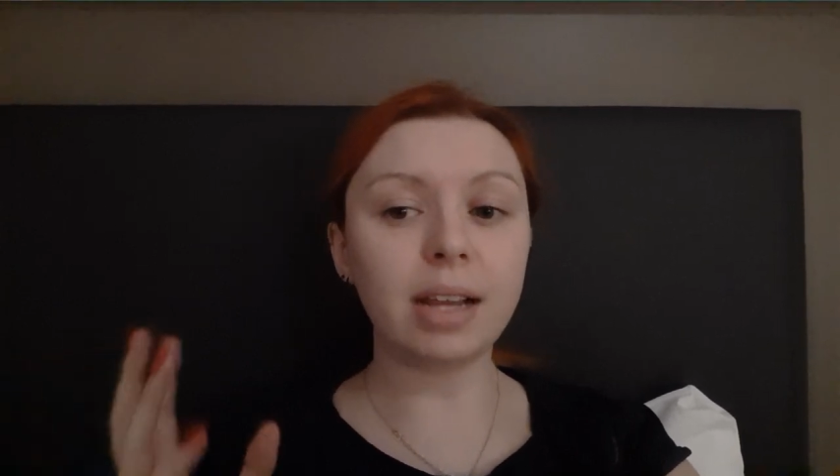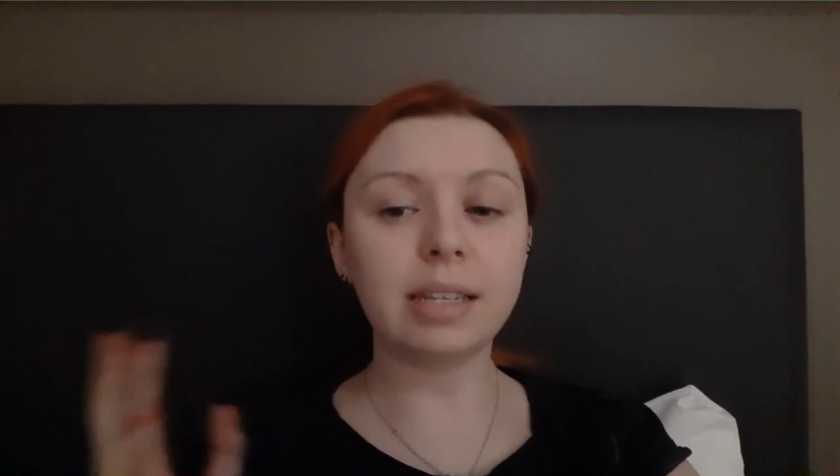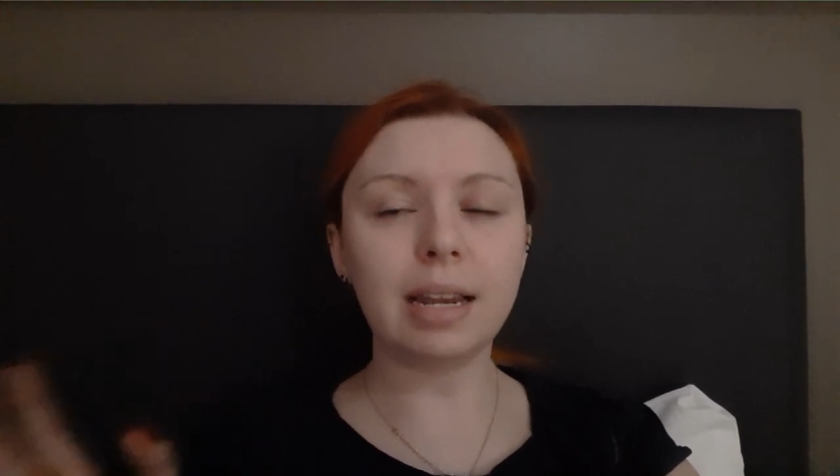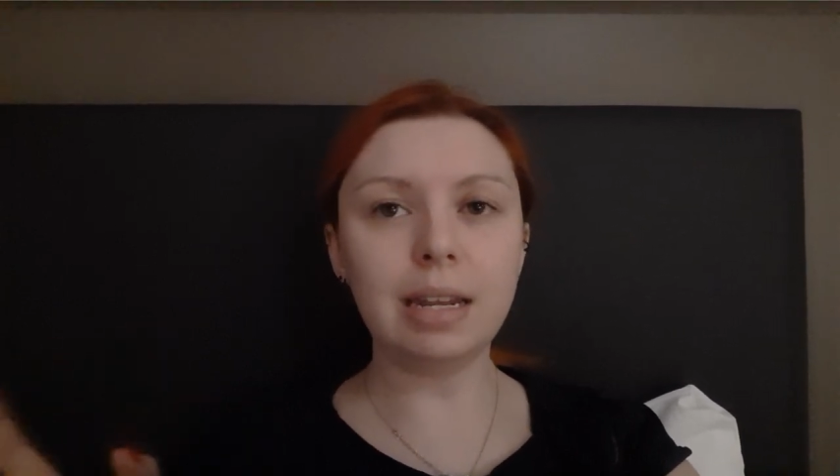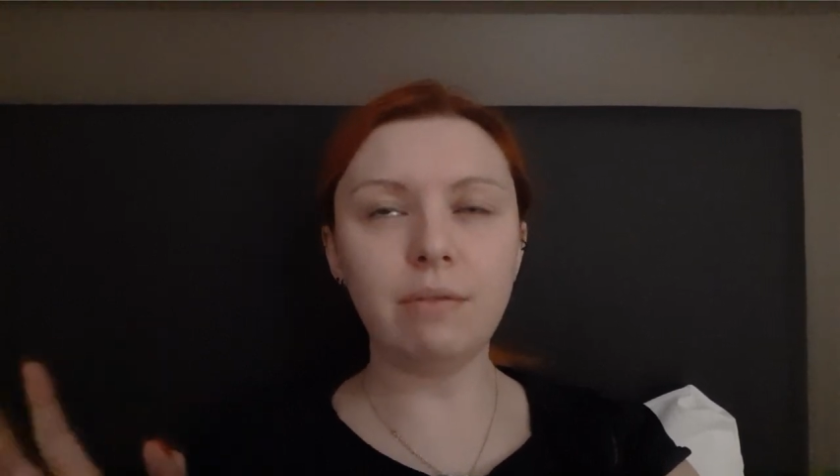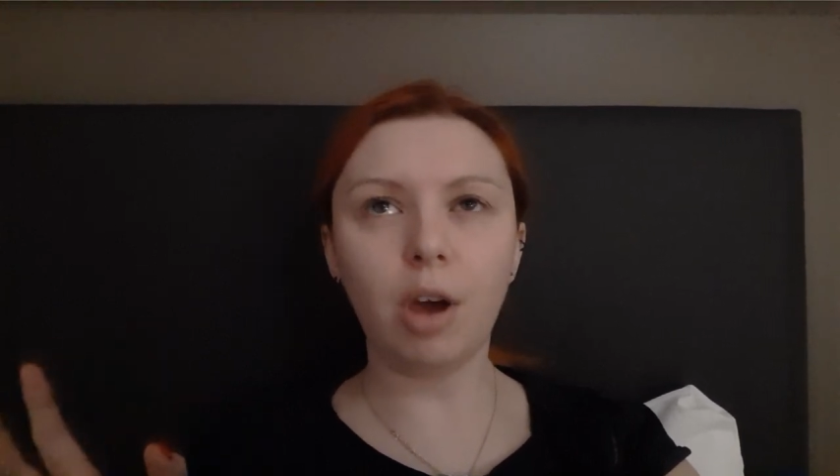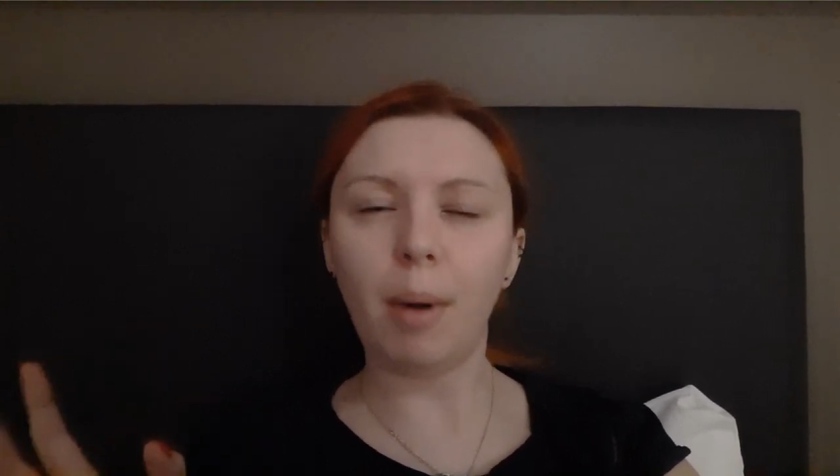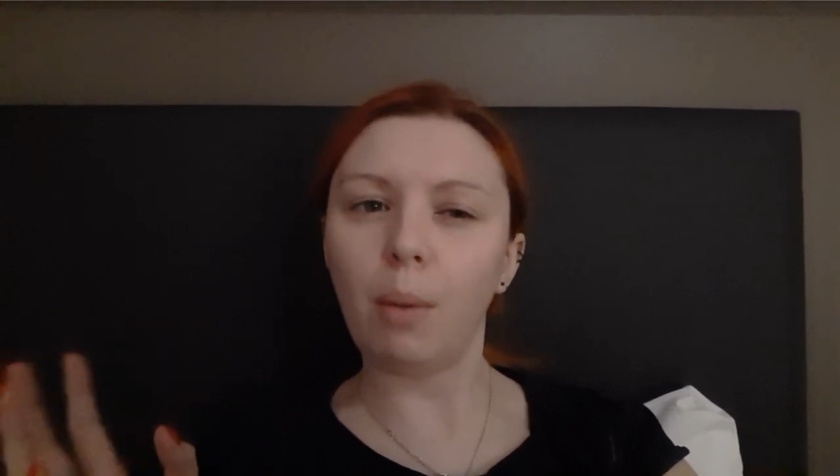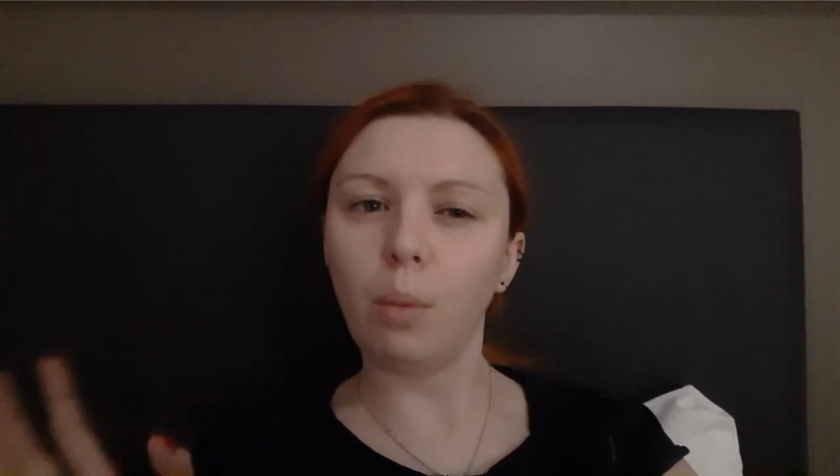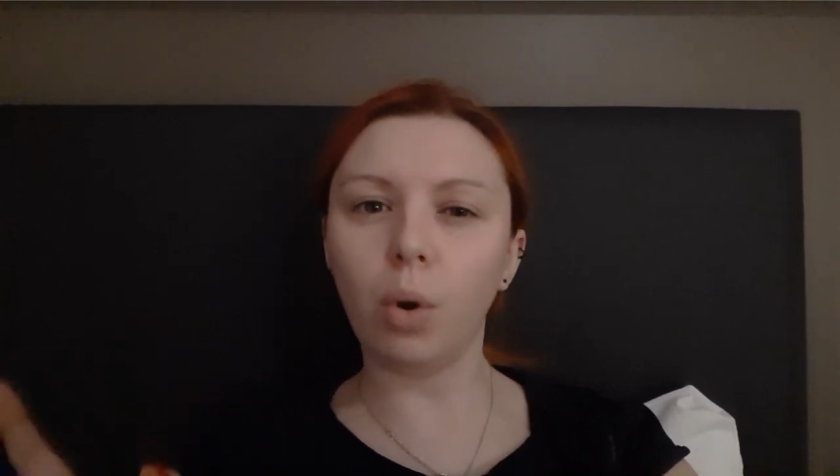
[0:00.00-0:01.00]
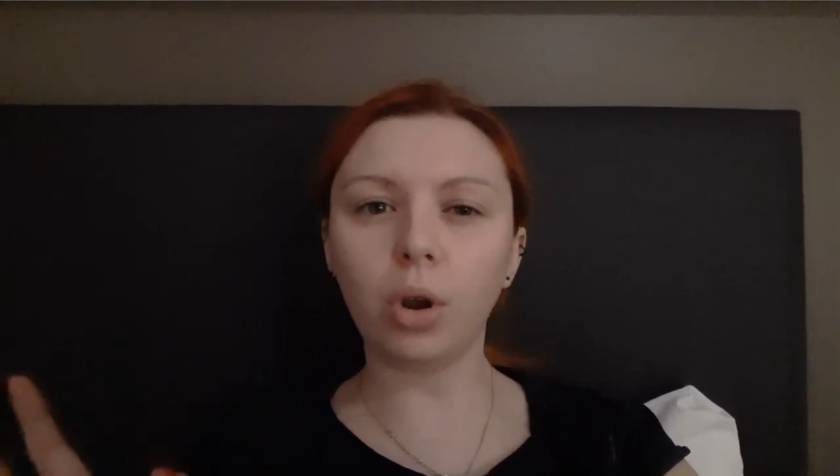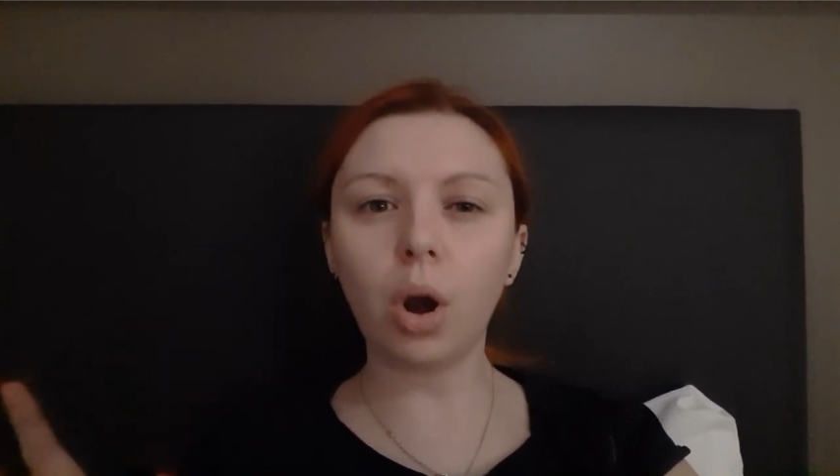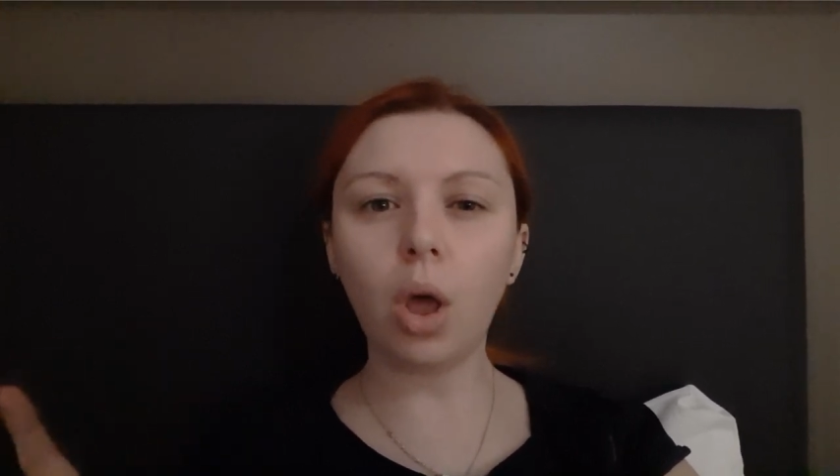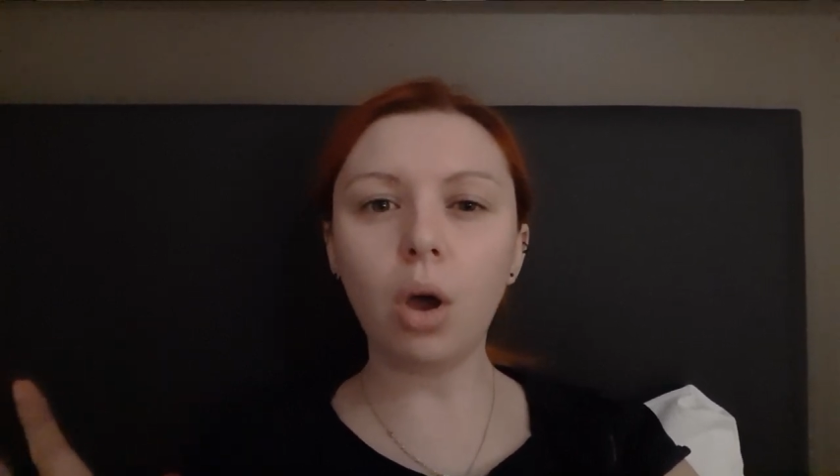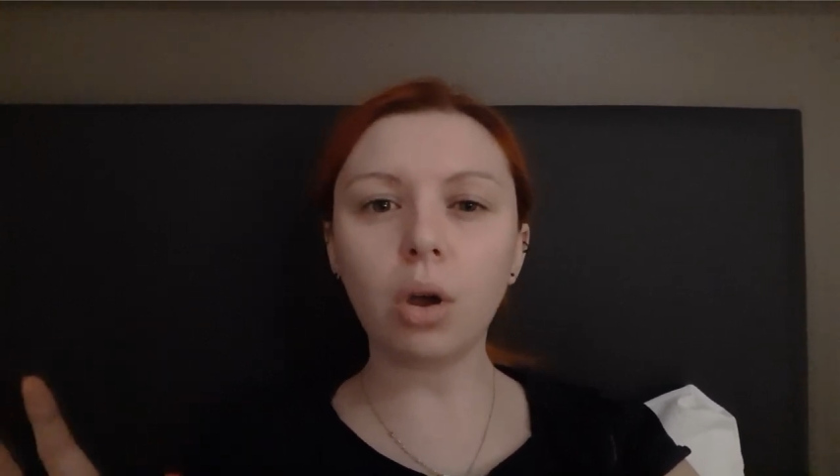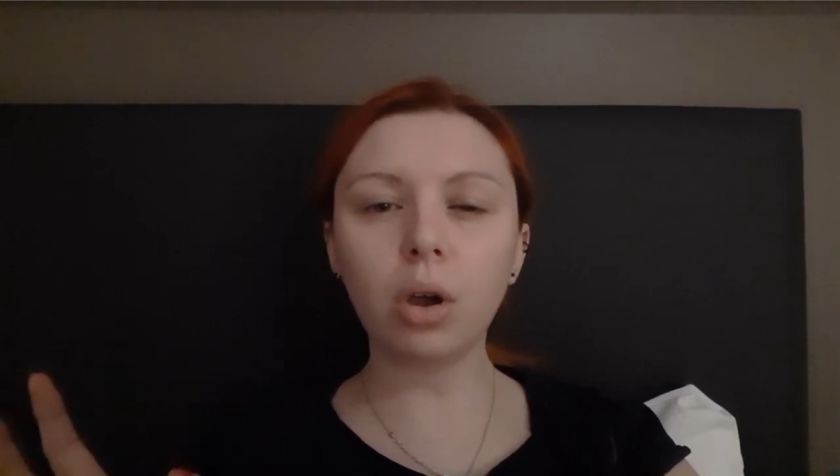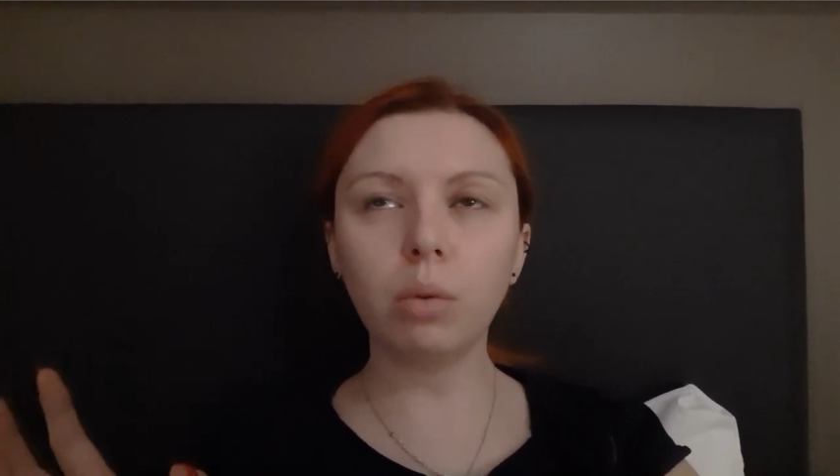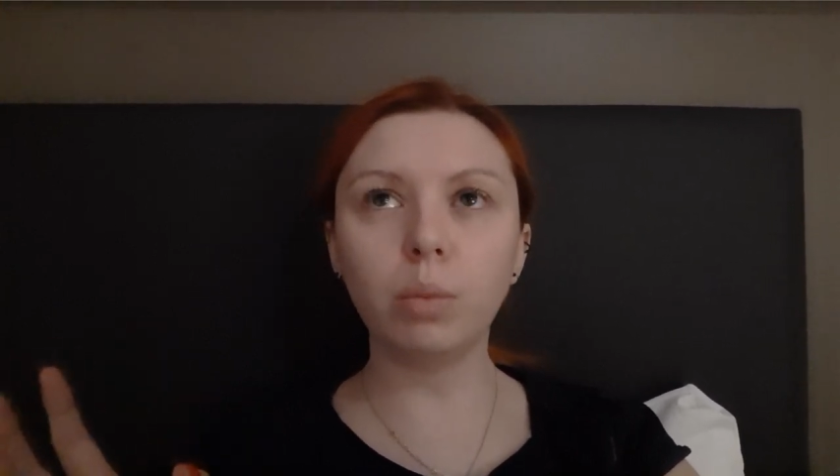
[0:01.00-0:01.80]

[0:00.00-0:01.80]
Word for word: because I leave at about 1 o'clock.